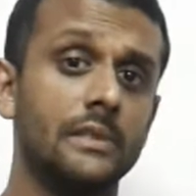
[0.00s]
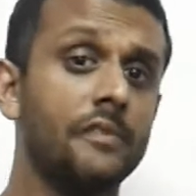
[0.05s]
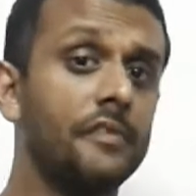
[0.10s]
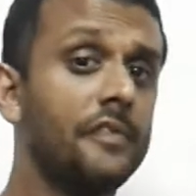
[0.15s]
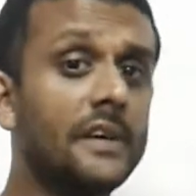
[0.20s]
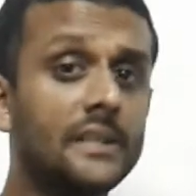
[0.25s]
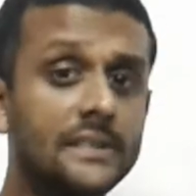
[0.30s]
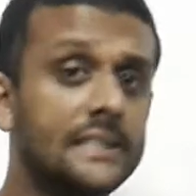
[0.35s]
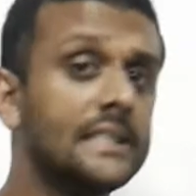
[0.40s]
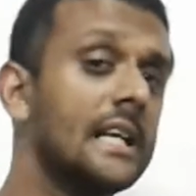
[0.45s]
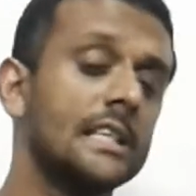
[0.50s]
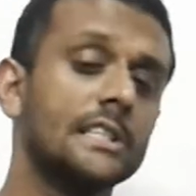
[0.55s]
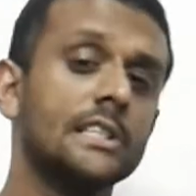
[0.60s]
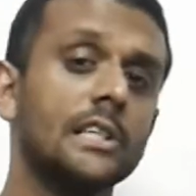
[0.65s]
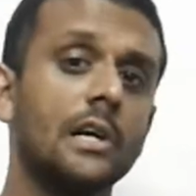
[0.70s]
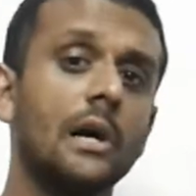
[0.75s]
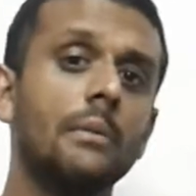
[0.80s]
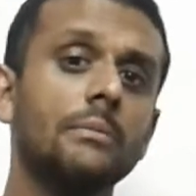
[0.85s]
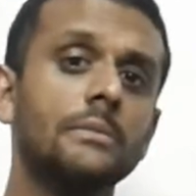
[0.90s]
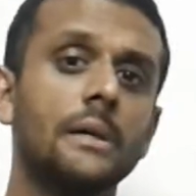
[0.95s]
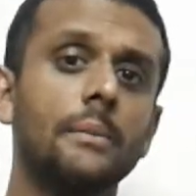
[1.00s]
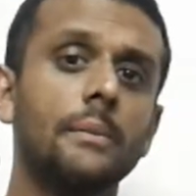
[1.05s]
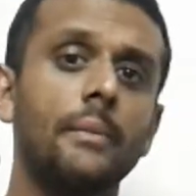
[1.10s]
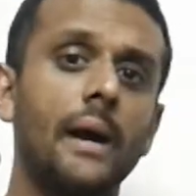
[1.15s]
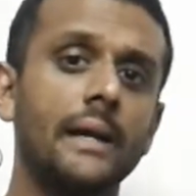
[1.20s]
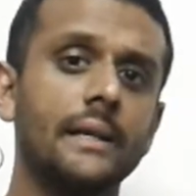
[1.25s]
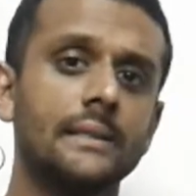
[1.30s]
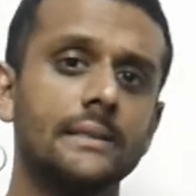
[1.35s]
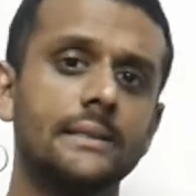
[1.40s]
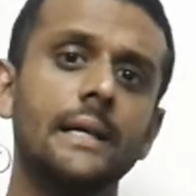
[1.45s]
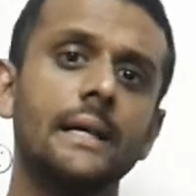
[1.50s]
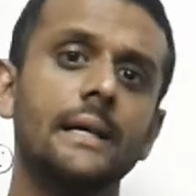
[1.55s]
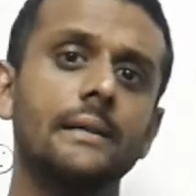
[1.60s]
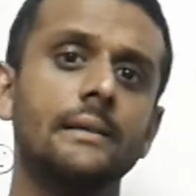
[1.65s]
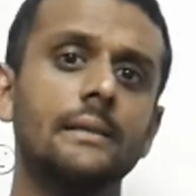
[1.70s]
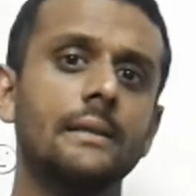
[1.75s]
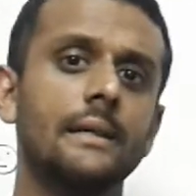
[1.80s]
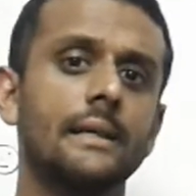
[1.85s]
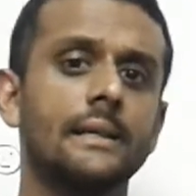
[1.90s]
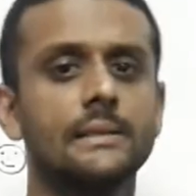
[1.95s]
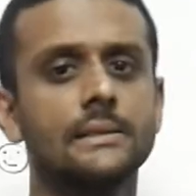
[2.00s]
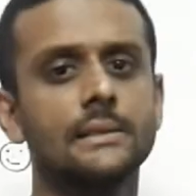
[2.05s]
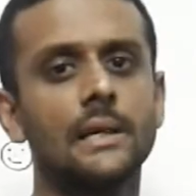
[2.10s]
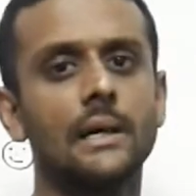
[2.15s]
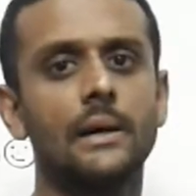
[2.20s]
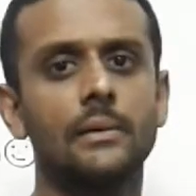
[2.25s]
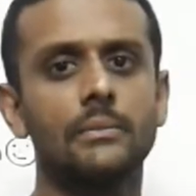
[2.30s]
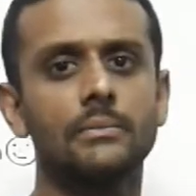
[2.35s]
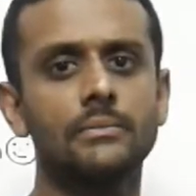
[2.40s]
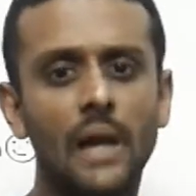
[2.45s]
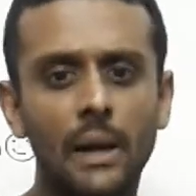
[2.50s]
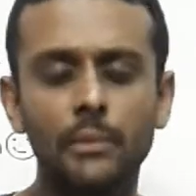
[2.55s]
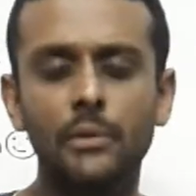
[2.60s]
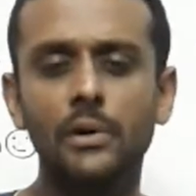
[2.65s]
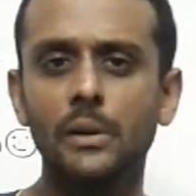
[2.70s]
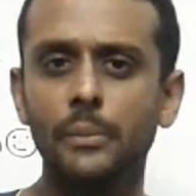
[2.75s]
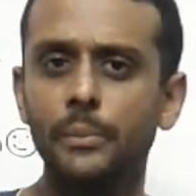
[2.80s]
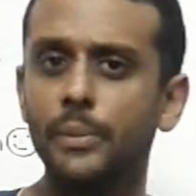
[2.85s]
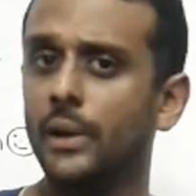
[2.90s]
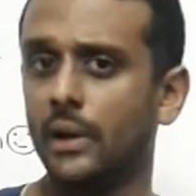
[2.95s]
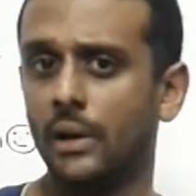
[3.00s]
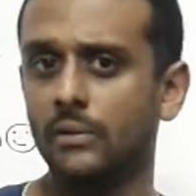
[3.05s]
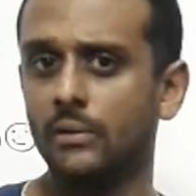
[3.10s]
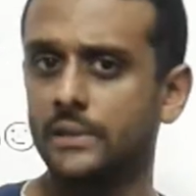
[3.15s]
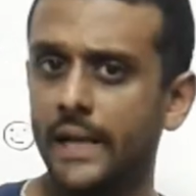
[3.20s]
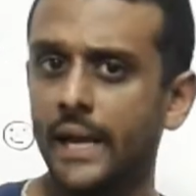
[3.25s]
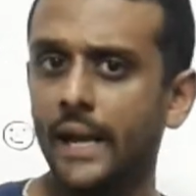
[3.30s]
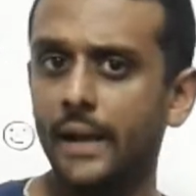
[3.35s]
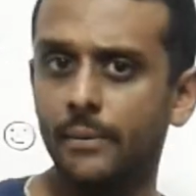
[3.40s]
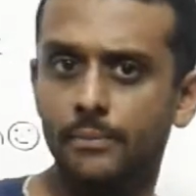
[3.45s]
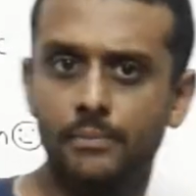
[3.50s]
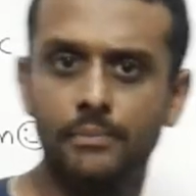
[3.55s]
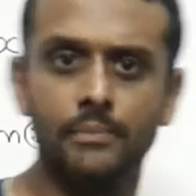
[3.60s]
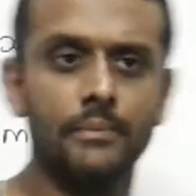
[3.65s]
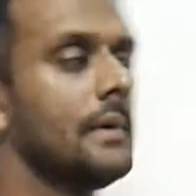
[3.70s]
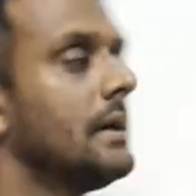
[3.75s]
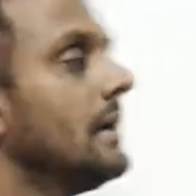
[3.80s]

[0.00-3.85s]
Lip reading: the first thing that should come to mind is I'm going to pull out the m.